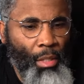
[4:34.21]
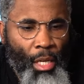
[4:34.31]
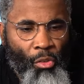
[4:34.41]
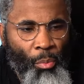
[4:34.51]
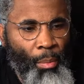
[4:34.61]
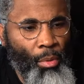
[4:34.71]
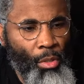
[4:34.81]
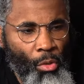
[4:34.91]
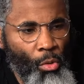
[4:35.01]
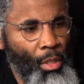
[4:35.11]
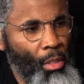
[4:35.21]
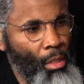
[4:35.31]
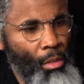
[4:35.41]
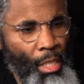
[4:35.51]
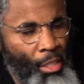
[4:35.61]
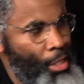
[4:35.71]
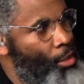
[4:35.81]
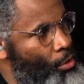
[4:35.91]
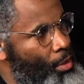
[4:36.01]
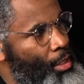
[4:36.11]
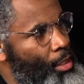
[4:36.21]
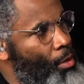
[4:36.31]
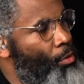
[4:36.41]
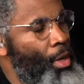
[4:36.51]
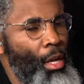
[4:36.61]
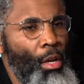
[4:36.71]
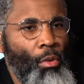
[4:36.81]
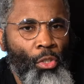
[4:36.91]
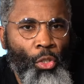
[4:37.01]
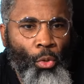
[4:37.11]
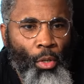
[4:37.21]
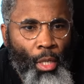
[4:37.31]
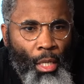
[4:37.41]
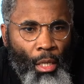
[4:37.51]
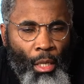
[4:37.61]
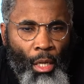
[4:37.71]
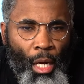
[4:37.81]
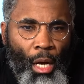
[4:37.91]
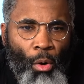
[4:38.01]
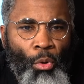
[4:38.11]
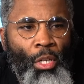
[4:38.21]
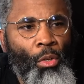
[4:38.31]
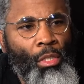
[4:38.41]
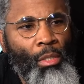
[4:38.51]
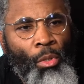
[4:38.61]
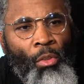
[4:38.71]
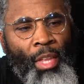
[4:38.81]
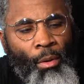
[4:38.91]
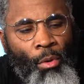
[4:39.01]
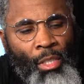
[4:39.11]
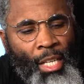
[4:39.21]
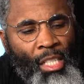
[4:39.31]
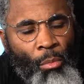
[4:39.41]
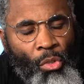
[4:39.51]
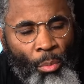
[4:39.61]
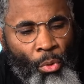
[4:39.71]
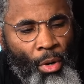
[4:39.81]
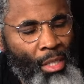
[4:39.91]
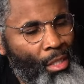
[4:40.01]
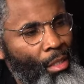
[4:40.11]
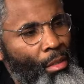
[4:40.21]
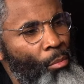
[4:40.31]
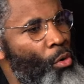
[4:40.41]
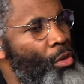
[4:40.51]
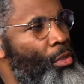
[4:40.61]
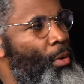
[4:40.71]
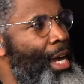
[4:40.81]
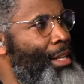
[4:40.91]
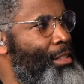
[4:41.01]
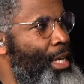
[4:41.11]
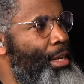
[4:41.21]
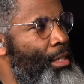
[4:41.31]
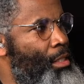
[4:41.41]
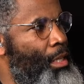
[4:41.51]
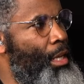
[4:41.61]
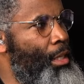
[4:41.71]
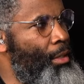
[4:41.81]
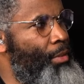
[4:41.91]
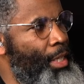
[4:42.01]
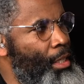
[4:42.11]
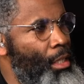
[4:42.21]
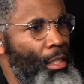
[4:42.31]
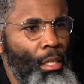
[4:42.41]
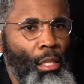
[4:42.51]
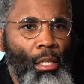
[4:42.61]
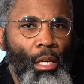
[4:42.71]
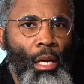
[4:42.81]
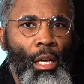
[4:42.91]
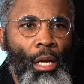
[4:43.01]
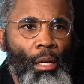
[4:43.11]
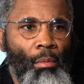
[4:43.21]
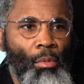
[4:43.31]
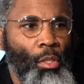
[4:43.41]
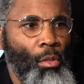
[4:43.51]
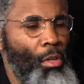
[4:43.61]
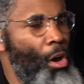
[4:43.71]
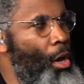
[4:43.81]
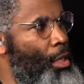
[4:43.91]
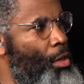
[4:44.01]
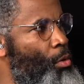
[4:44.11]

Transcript: there for people to do, and that you're doing yourself for sure, what do you say is the most important? Is it more so calisthenics, lifting? Cardio?